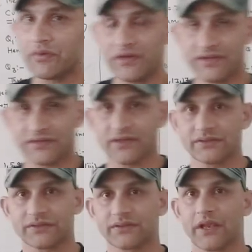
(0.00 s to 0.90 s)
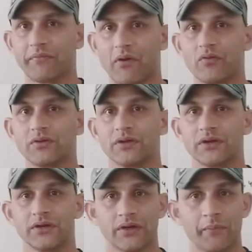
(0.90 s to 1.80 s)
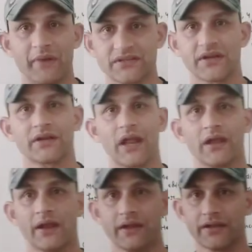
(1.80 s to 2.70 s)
we will discuss about the percentile and